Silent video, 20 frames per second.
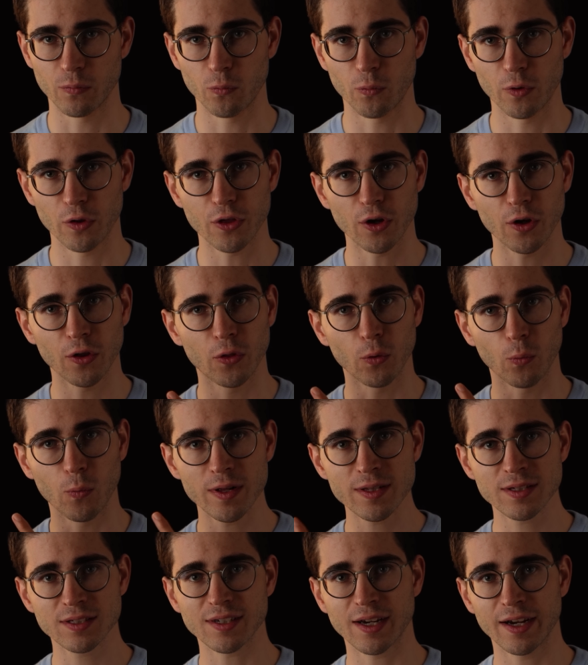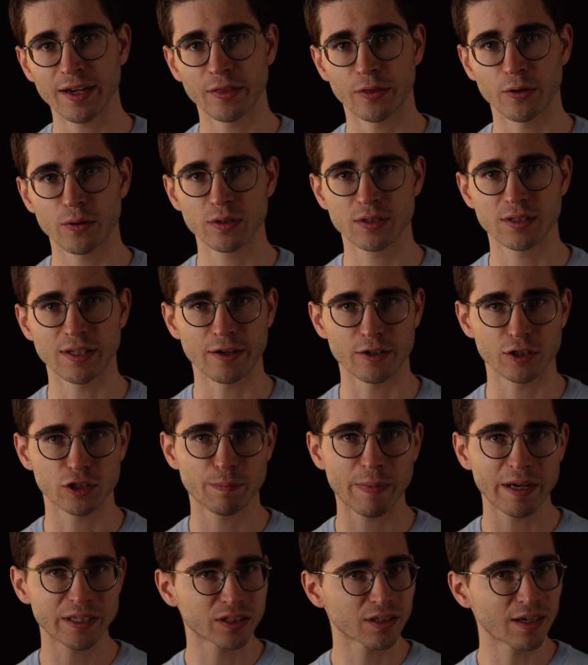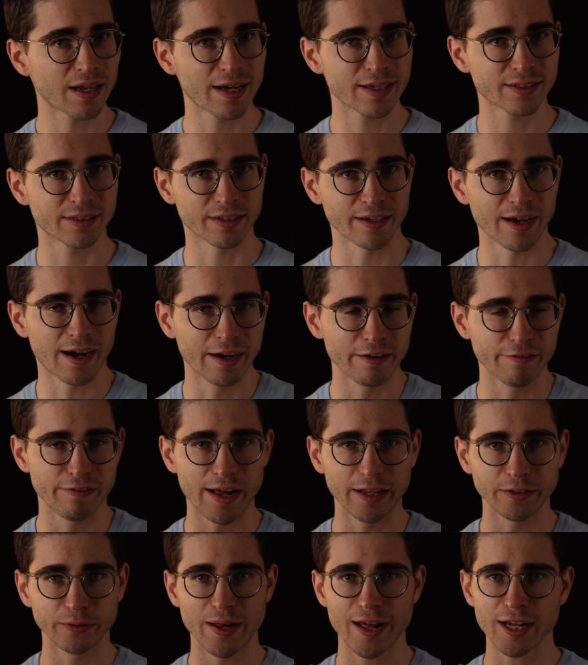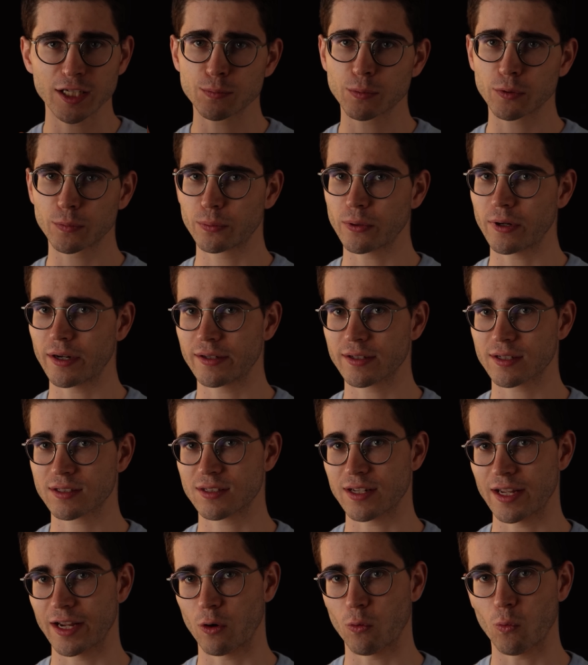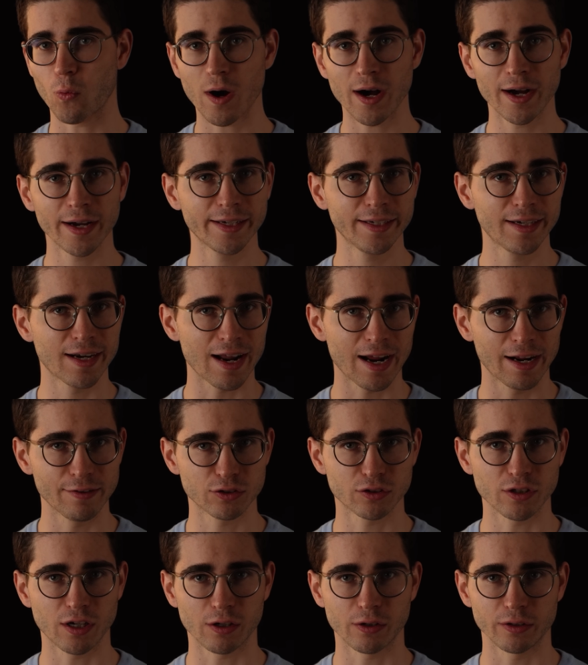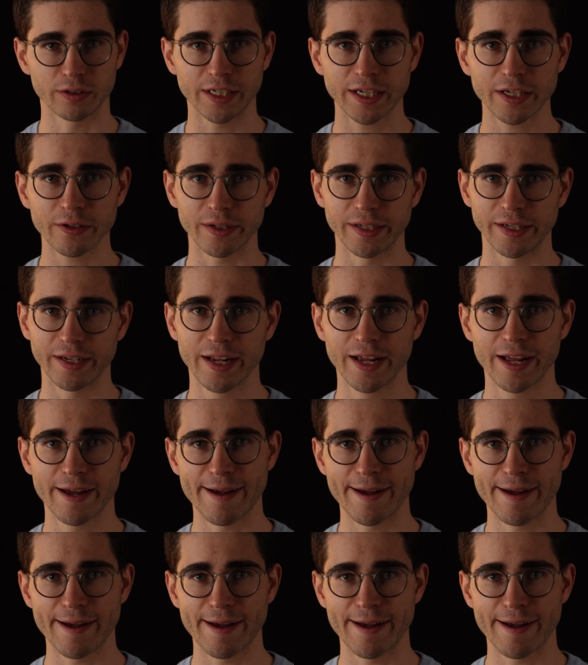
with on the one side those that are specialized in high-value export products like wine, livestock, or dairy,